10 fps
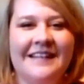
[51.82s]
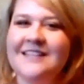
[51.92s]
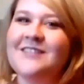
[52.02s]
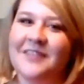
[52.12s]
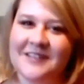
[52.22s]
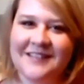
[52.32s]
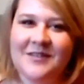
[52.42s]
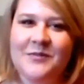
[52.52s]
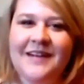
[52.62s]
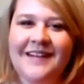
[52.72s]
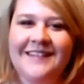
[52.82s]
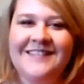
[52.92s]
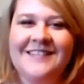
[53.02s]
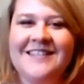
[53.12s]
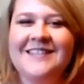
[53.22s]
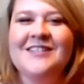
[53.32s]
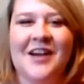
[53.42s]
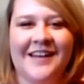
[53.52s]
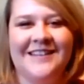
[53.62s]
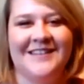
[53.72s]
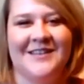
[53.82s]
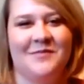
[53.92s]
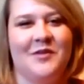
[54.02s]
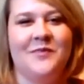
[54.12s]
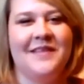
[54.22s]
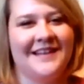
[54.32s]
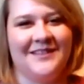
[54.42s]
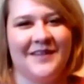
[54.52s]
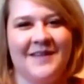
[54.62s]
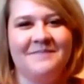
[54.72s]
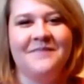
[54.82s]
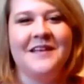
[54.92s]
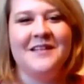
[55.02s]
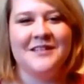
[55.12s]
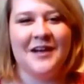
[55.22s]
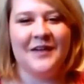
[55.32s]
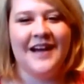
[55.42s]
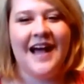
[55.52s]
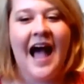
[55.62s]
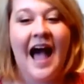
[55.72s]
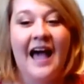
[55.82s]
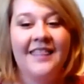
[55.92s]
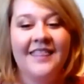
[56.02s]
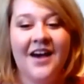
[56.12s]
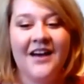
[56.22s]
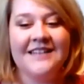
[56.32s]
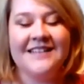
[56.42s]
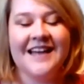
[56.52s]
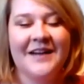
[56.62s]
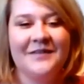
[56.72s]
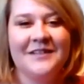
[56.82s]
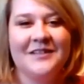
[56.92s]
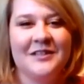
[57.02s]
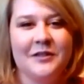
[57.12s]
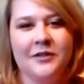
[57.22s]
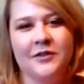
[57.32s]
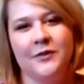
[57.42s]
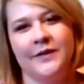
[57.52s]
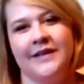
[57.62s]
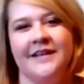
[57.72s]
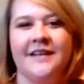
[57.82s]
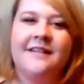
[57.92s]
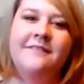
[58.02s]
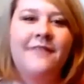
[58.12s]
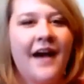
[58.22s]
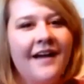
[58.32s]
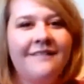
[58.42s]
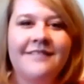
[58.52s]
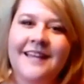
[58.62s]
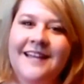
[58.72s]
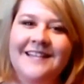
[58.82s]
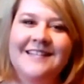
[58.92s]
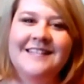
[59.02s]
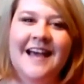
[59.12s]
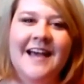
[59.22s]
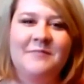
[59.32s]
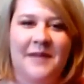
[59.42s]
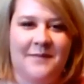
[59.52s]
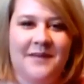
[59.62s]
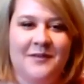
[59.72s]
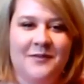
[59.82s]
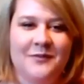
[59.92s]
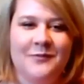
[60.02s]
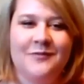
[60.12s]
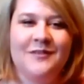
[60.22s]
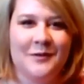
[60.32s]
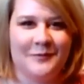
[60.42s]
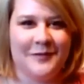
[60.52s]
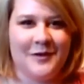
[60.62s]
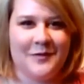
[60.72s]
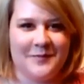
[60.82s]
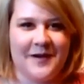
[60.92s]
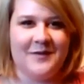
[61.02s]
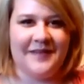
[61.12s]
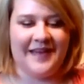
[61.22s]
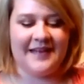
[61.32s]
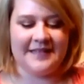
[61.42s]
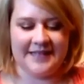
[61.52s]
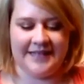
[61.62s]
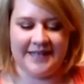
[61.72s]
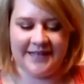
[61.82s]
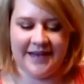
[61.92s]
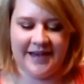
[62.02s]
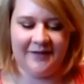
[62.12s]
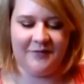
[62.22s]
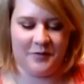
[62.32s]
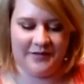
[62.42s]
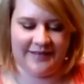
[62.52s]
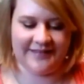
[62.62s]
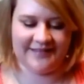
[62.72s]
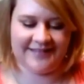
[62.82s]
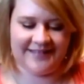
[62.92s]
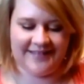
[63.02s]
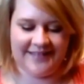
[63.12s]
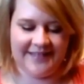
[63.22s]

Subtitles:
This feels a little weird just talking to the computer, but that's okay. So, I thought I would do 5 things that maybe you don't know about me yet. I wrote a list